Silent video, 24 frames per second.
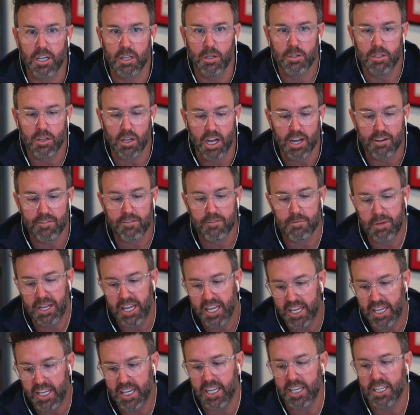going to look like from
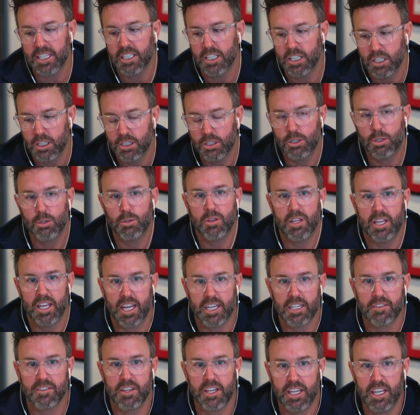here to the
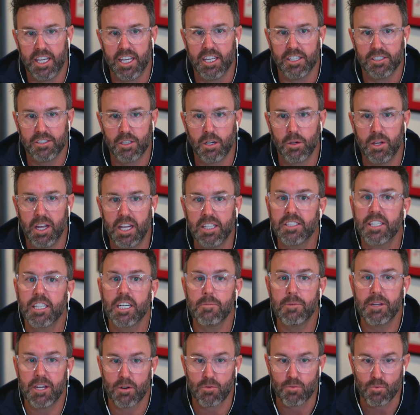end of the year. So it's going to
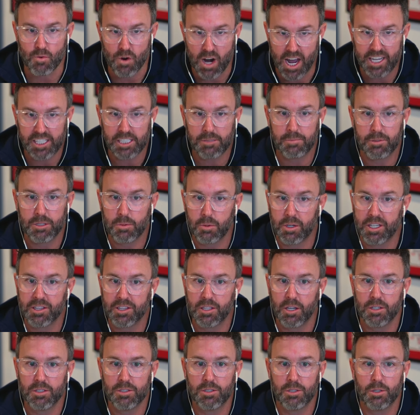be a race between
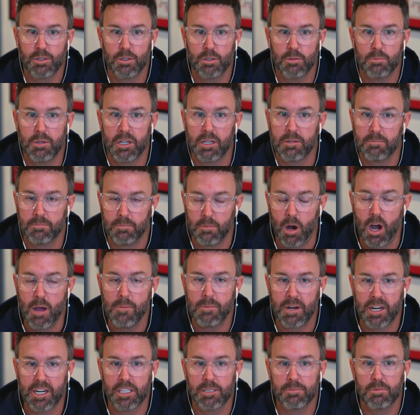those two. But my
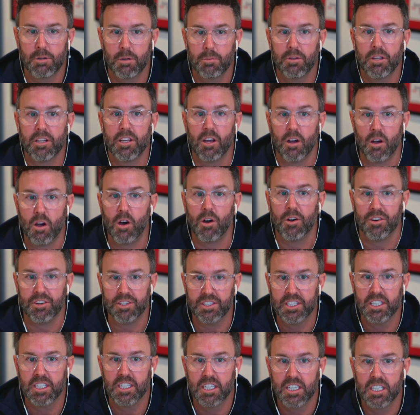money's probably on
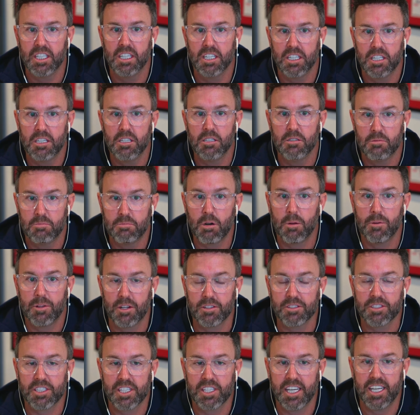probably
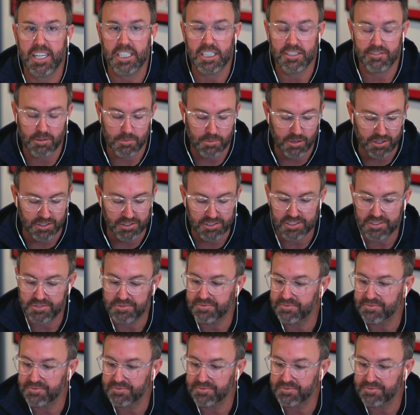on Skenes, if I'm honest.